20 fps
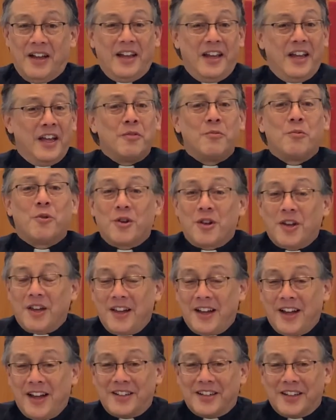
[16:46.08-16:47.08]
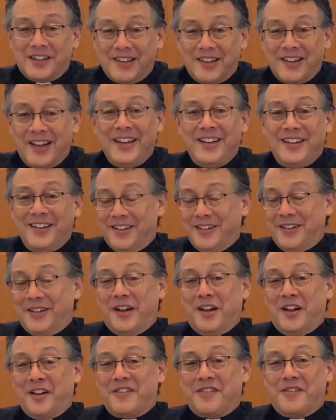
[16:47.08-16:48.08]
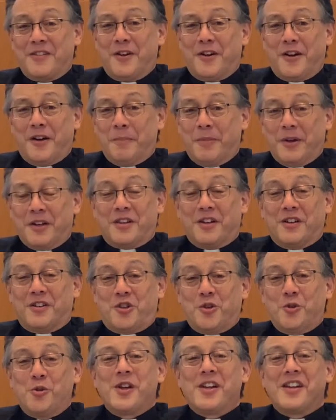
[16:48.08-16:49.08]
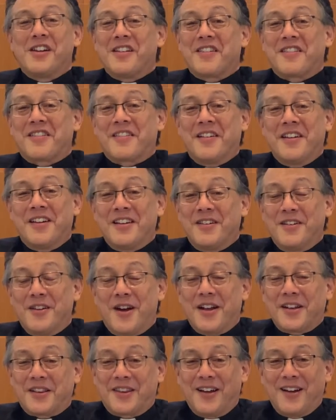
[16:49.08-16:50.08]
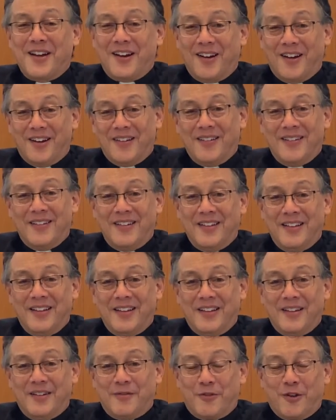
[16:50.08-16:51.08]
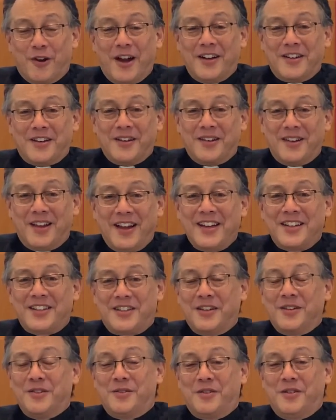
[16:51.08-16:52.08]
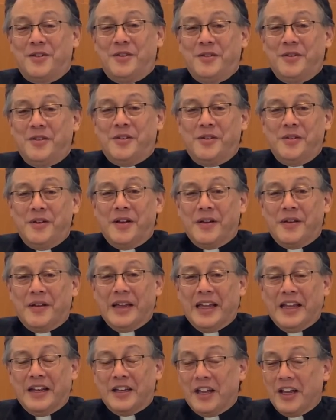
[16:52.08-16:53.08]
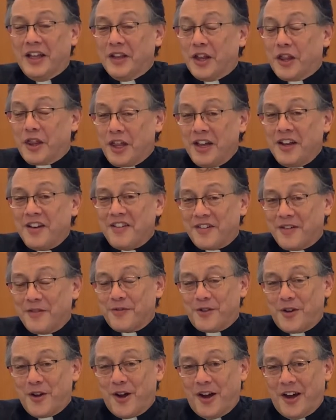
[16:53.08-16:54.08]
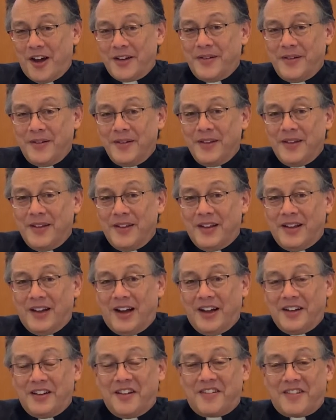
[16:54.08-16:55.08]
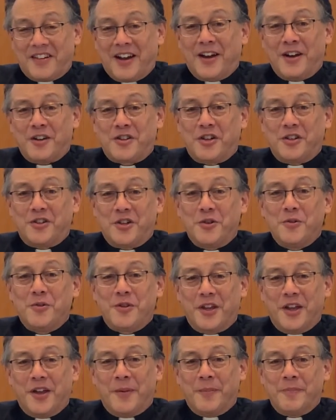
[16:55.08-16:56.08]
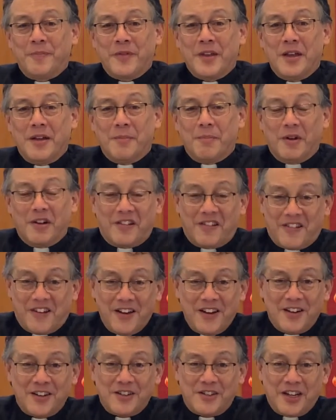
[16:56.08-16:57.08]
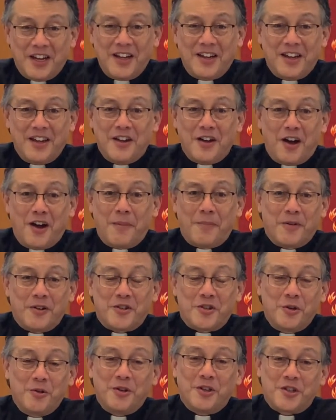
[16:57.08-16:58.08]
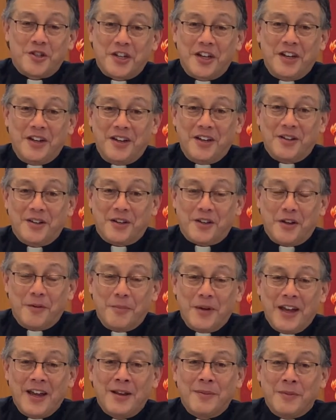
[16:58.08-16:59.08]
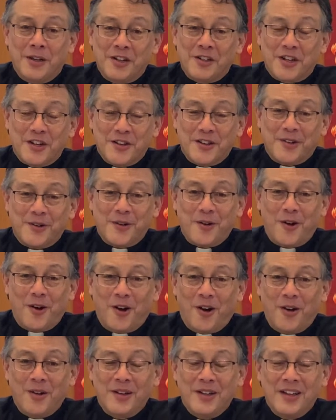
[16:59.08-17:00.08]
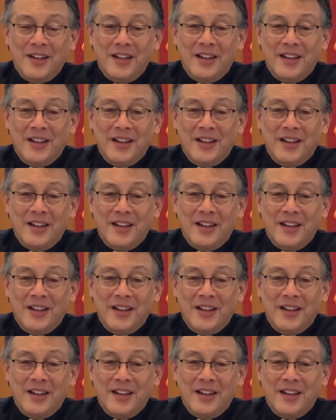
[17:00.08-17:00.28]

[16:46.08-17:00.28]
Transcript: "Inwardly I delight in God's law, but the doing is not there. For I delight to in the things of God, I desire to do them, but sin, taking opportunity in the commandment, in the law,